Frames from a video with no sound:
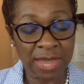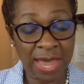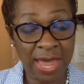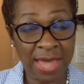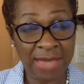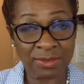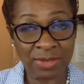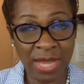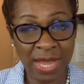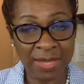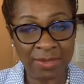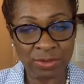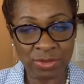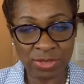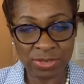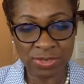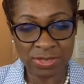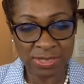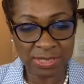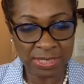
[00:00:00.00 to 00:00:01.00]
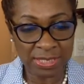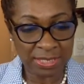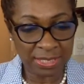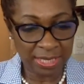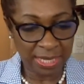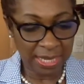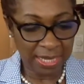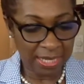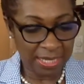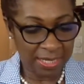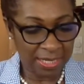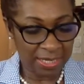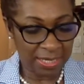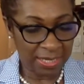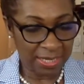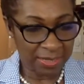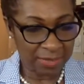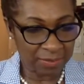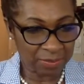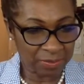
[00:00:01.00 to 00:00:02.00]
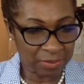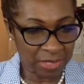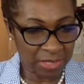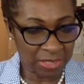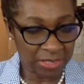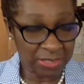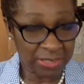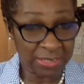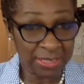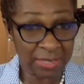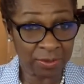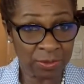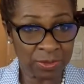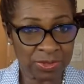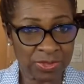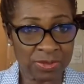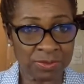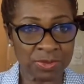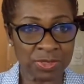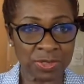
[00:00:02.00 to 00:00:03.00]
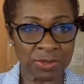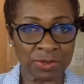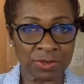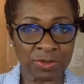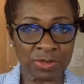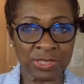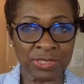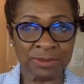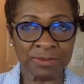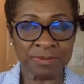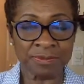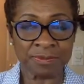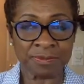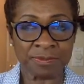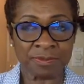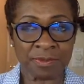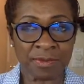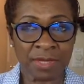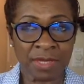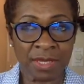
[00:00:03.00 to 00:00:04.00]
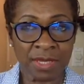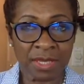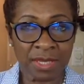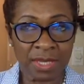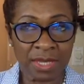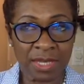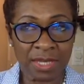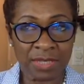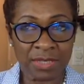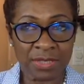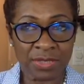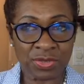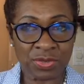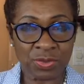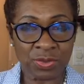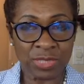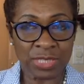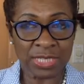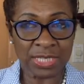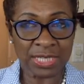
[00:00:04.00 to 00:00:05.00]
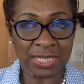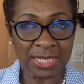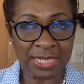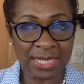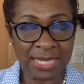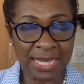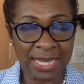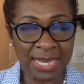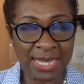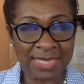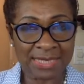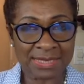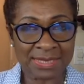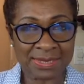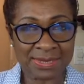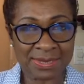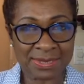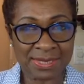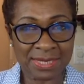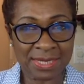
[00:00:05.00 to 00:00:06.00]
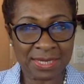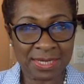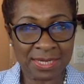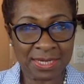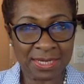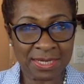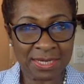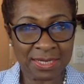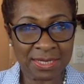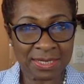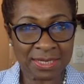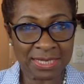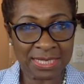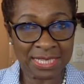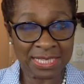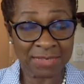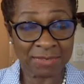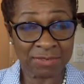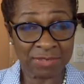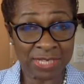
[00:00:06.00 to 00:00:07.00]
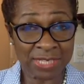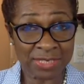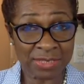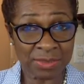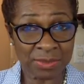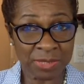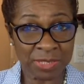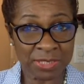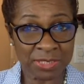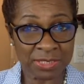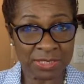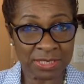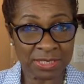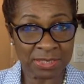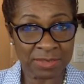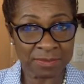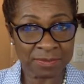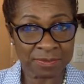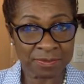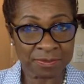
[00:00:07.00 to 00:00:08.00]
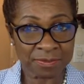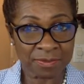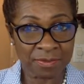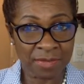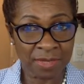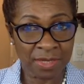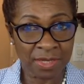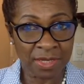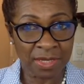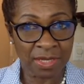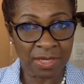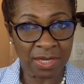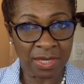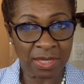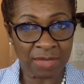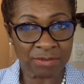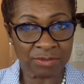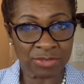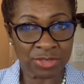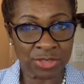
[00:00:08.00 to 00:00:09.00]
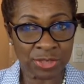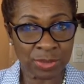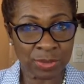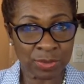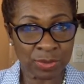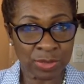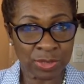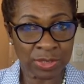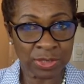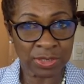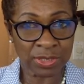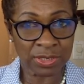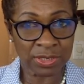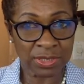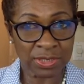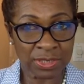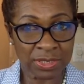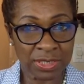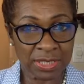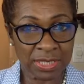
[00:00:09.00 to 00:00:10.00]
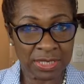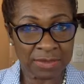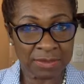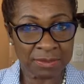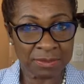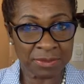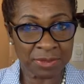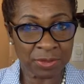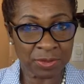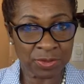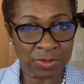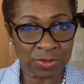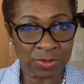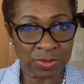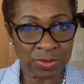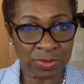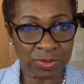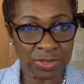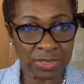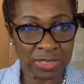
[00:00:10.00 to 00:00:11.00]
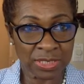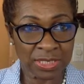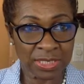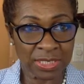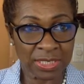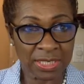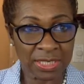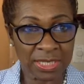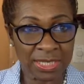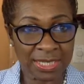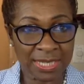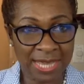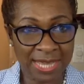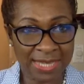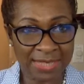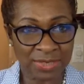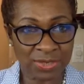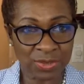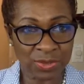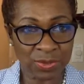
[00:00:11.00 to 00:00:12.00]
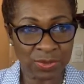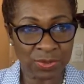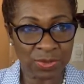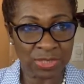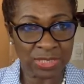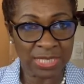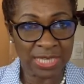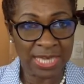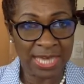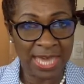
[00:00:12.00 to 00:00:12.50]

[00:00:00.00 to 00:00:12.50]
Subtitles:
I just did a clinic with some children this week, and to see the inflexibility of children in middle school and high school.